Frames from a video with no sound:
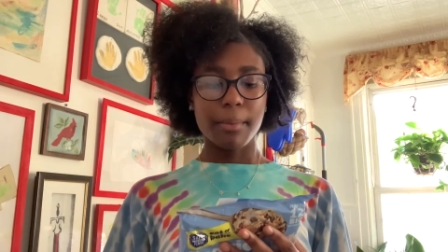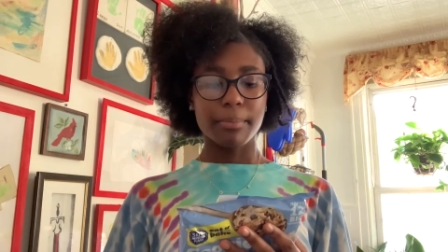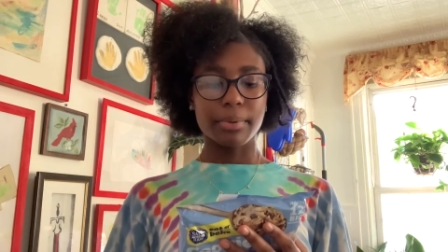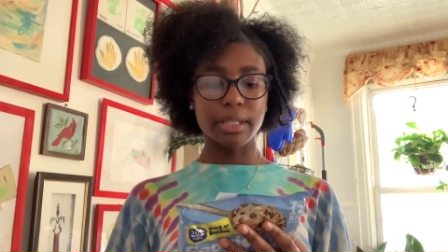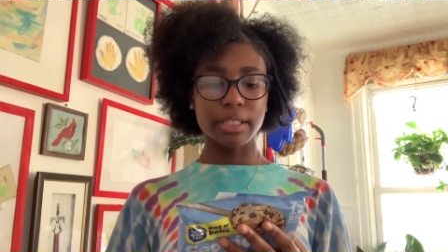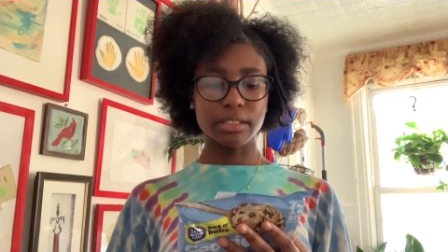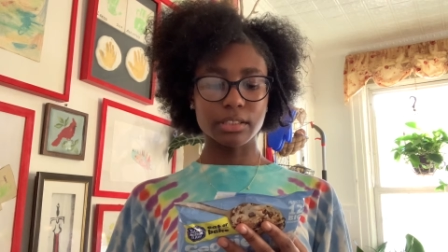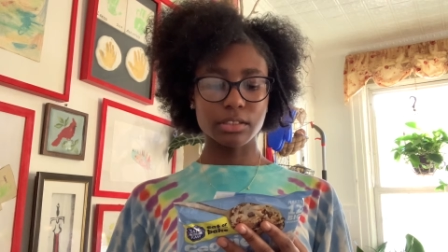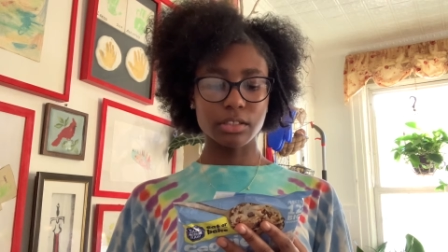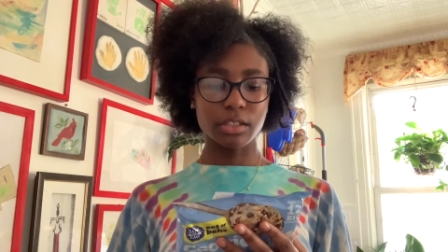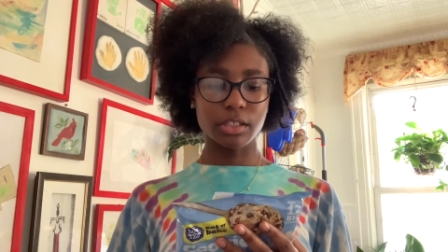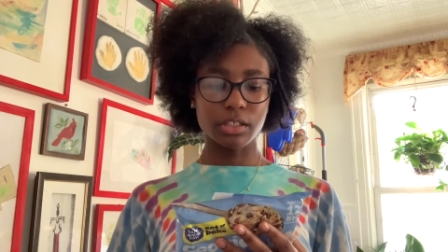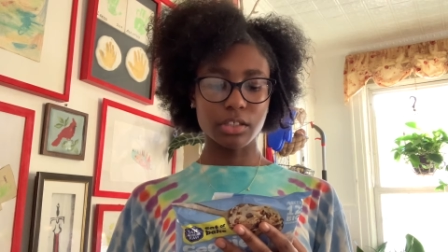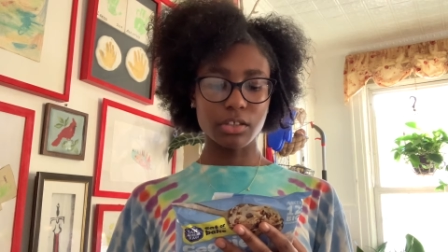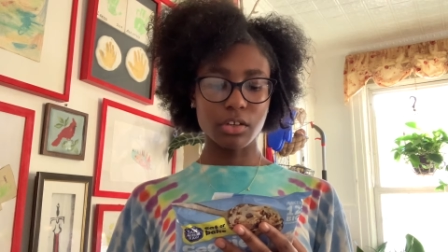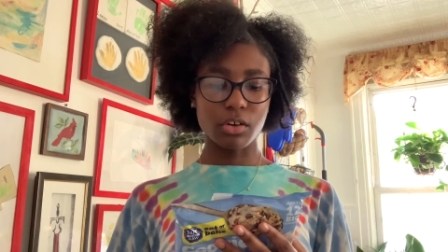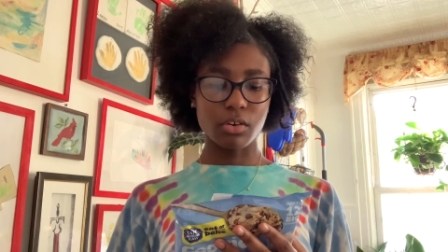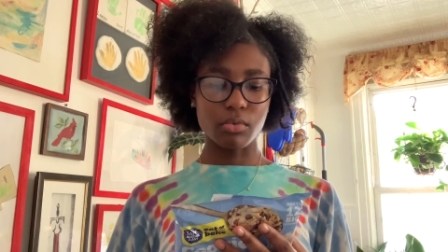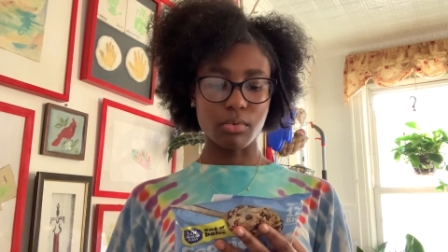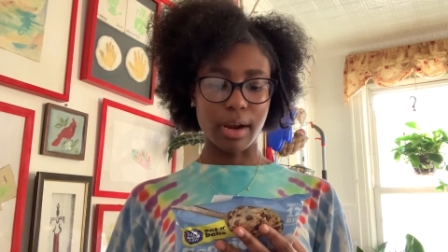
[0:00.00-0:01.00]
Place cookie
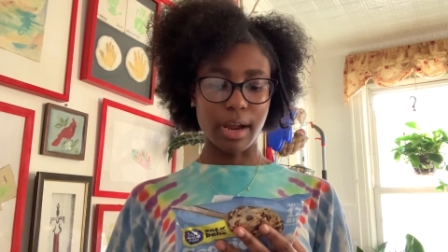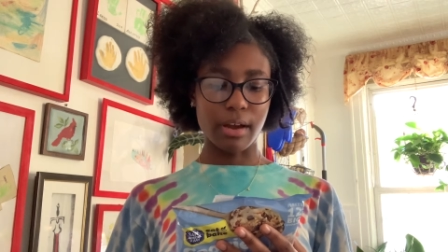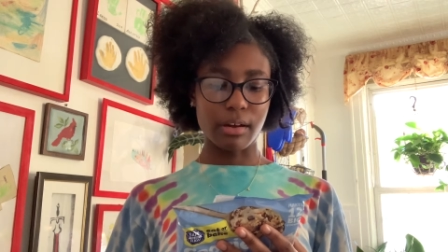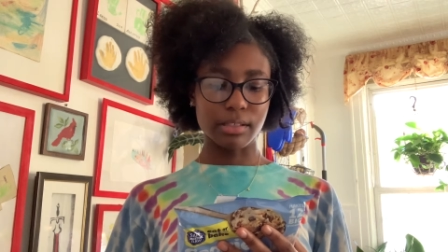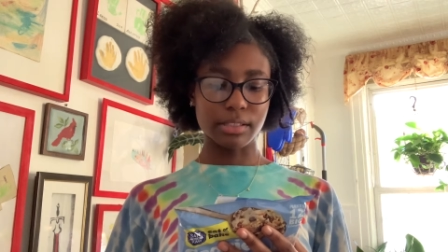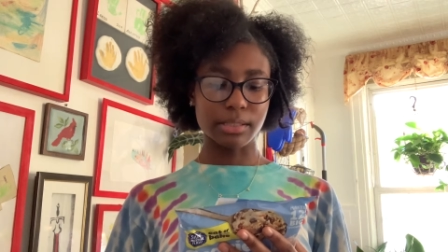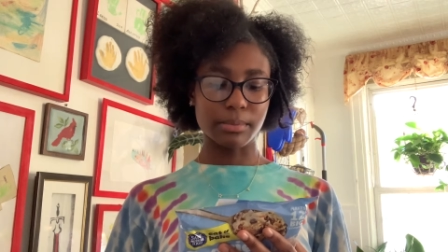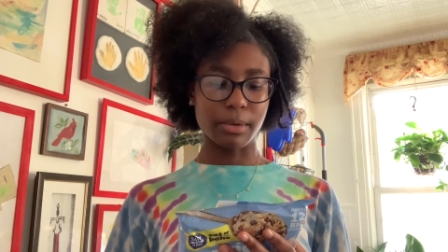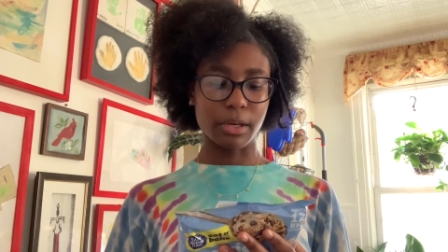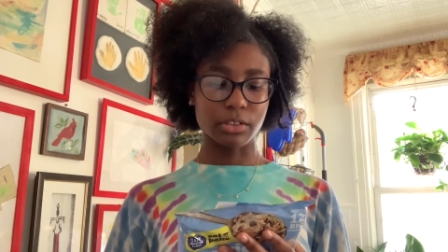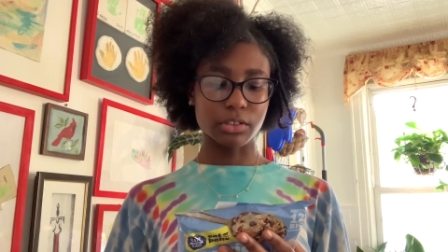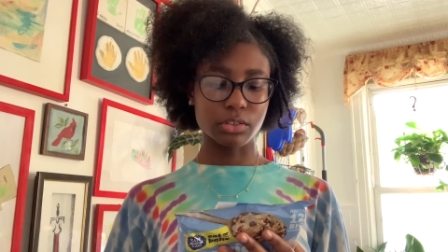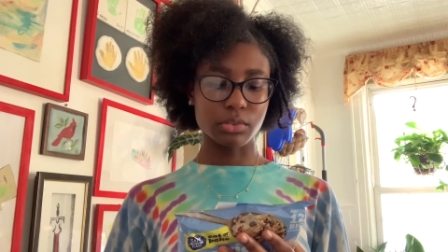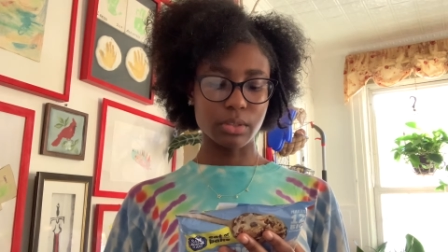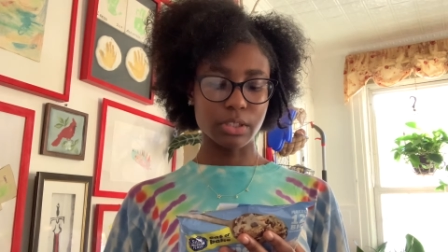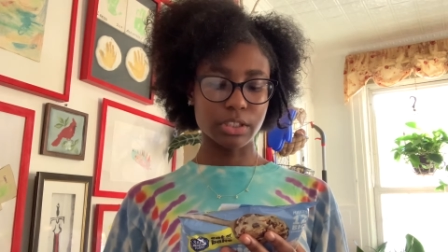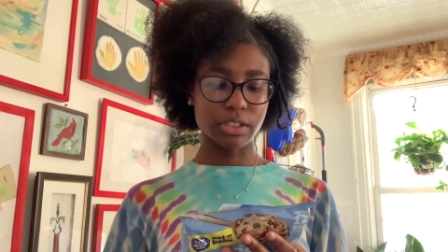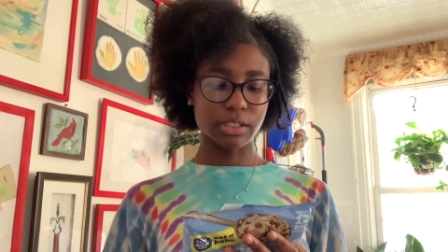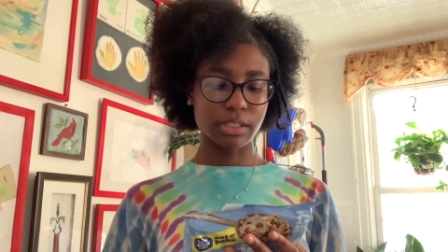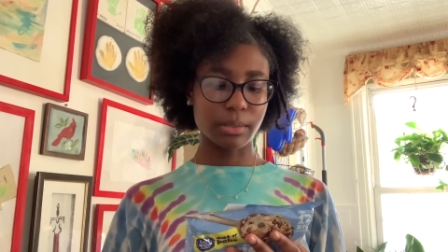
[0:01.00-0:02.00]
dough rounds about 2
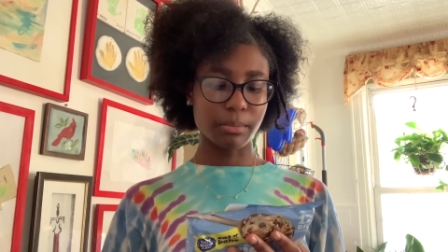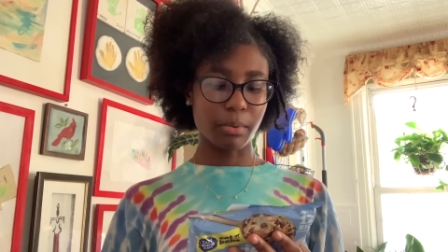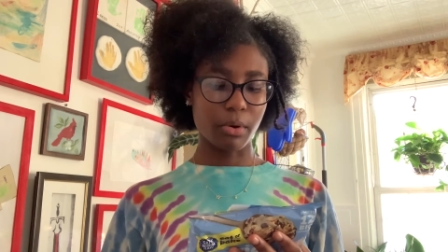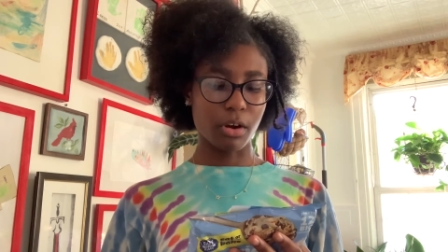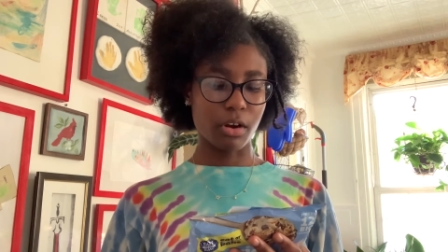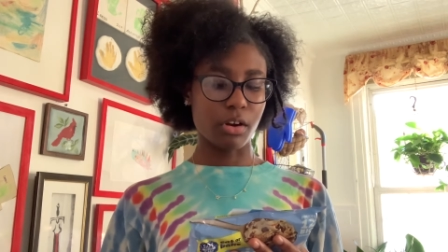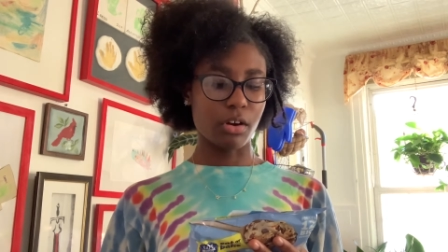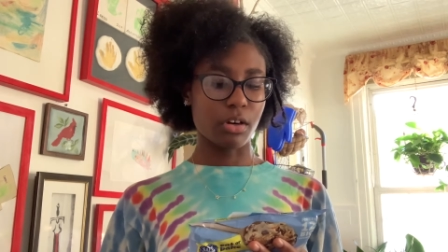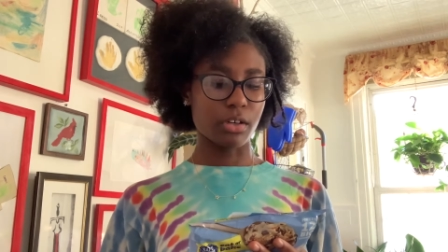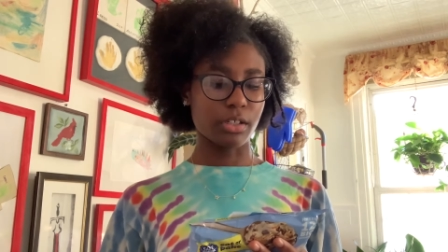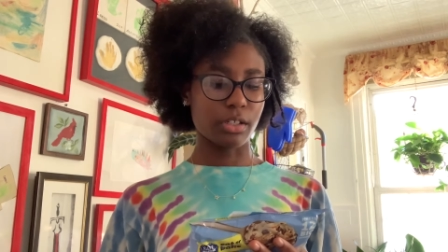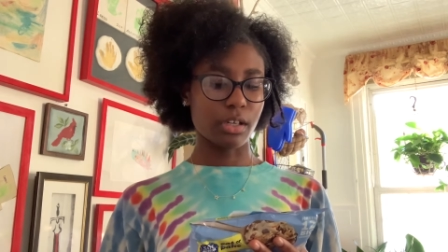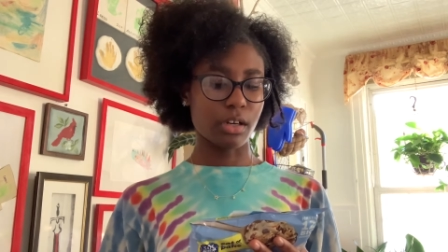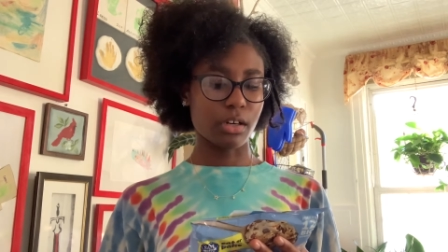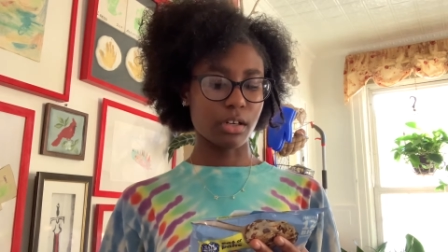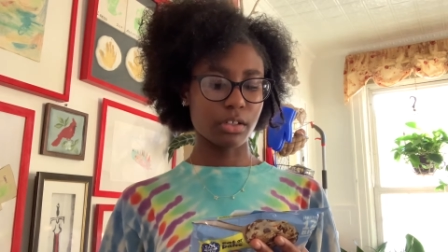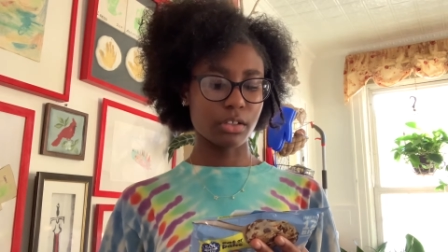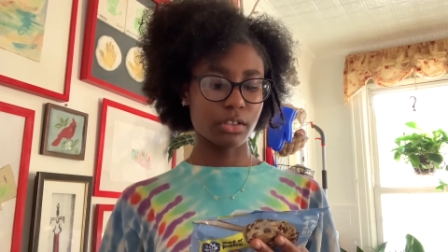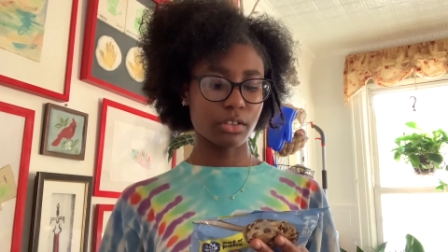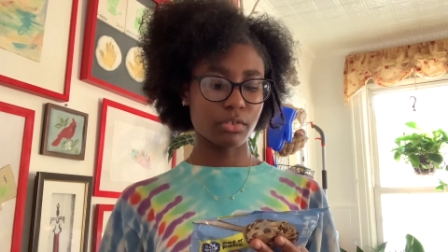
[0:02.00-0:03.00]
inches apart on an
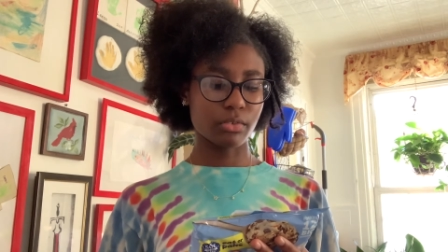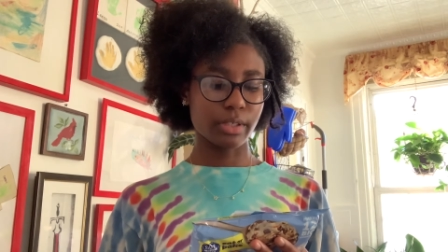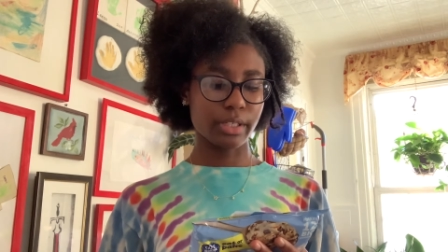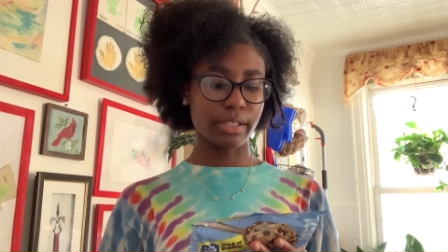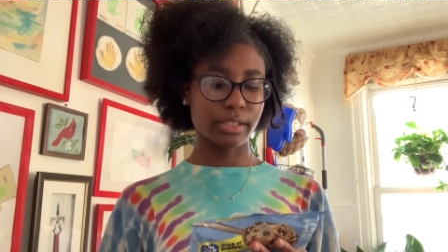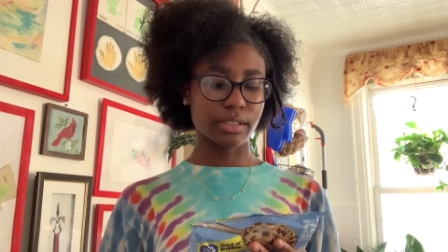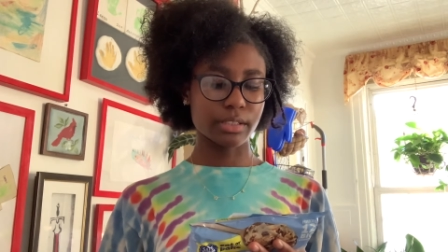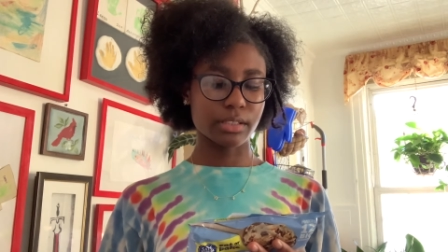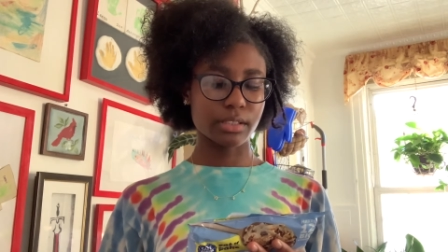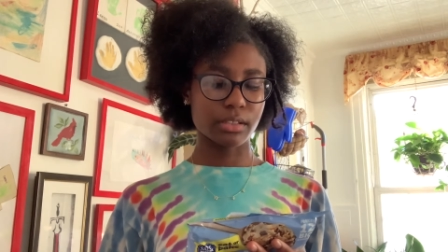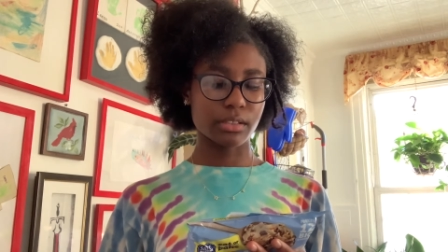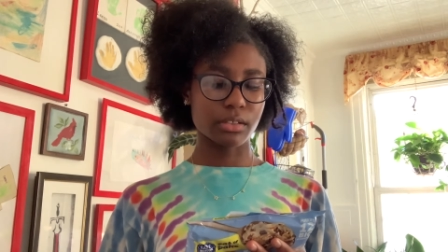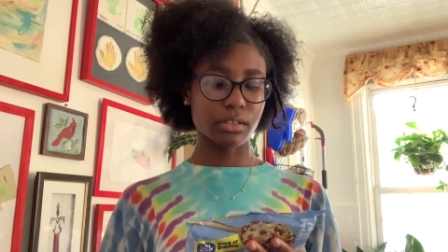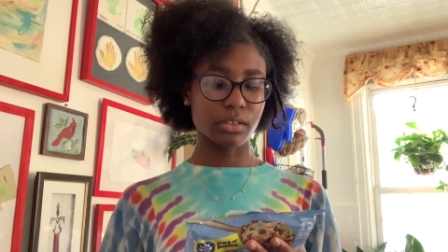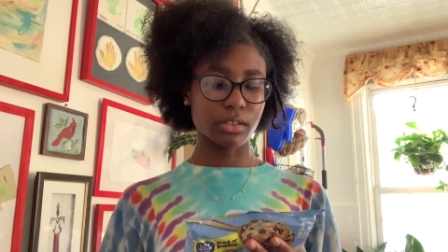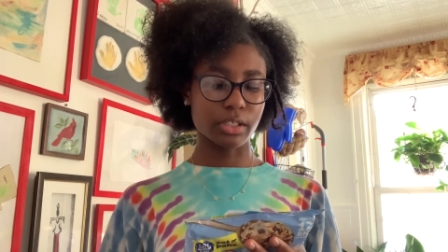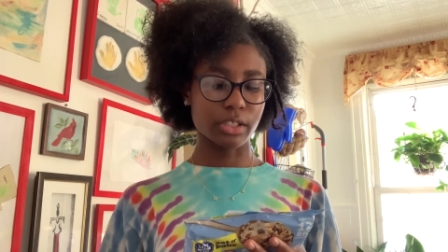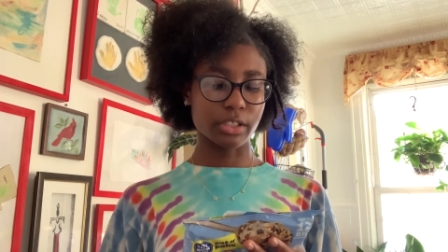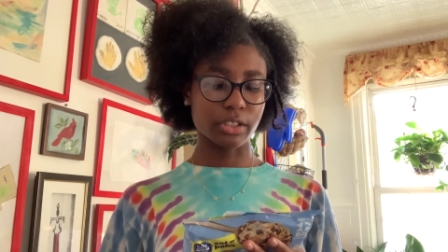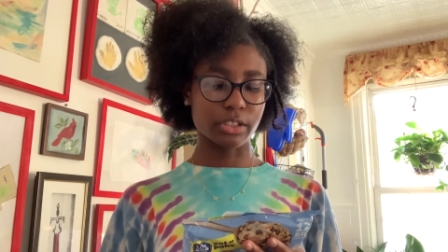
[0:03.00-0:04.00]
ungreased
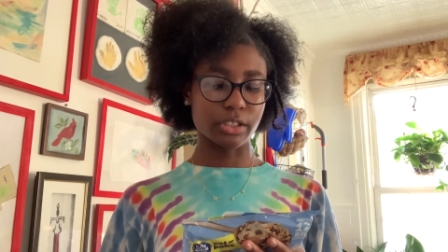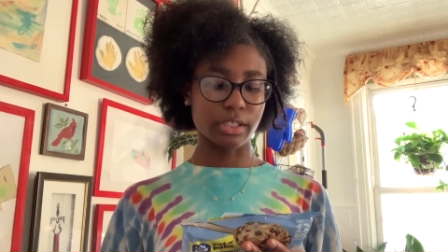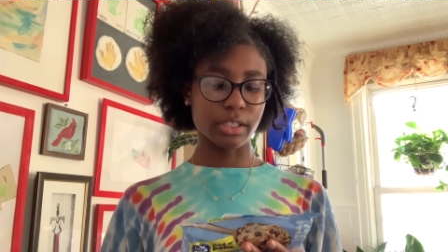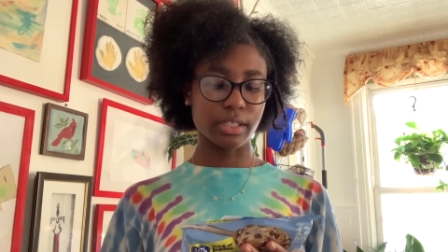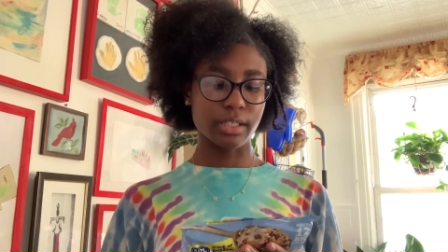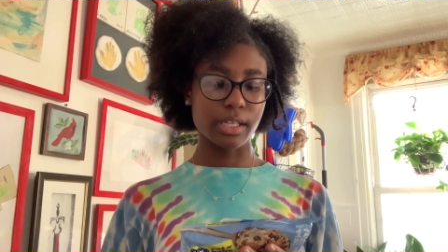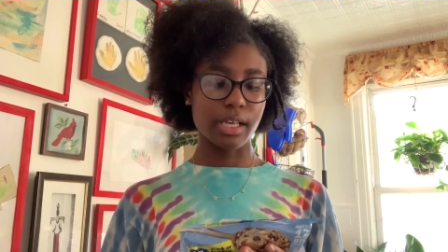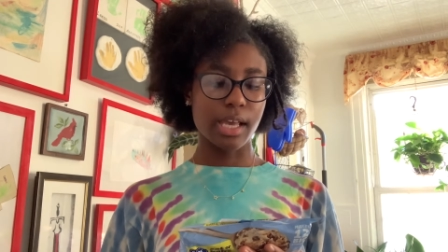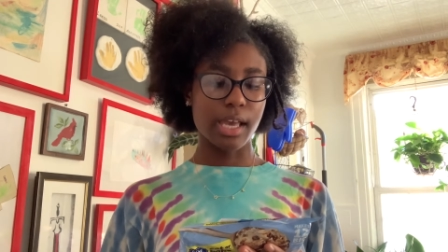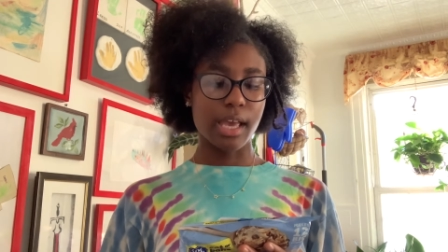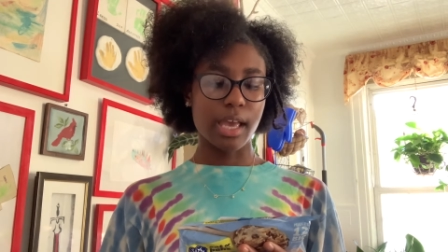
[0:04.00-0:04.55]
cookie sheet